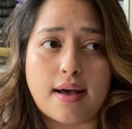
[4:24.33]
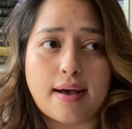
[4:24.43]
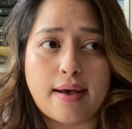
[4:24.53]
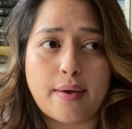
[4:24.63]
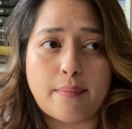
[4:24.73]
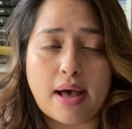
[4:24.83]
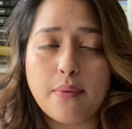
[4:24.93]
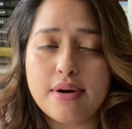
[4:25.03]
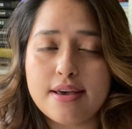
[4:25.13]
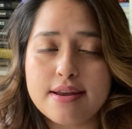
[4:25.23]
I
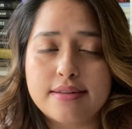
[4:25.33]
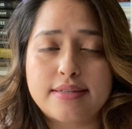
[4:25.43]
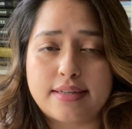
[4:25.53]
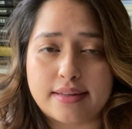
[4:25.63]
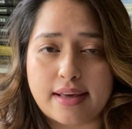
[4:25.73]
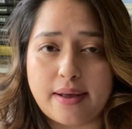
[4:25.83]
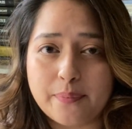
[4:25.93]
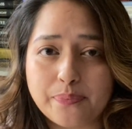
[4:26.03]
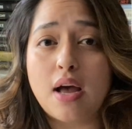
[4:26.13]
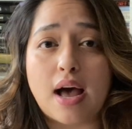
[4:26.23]
went ahead and did that.
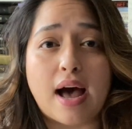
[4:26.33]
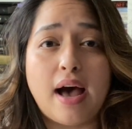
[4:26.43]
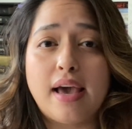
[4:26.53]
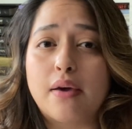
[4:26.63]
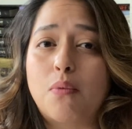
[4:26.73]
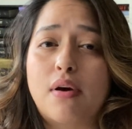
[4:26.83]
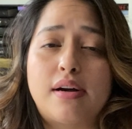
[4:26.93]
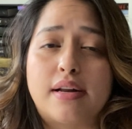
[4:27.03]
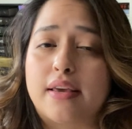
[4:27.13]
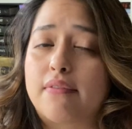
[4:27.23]
I
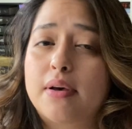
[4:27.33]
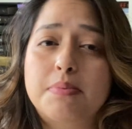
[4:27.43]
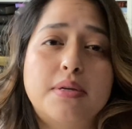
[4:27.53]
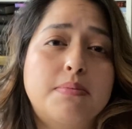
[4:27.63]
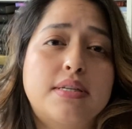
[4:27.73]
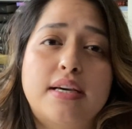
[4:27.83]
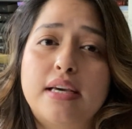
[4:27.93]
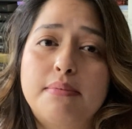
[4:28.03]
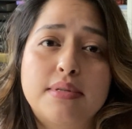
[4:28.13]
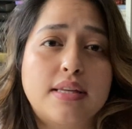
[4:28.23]
wanted to give up sometimes.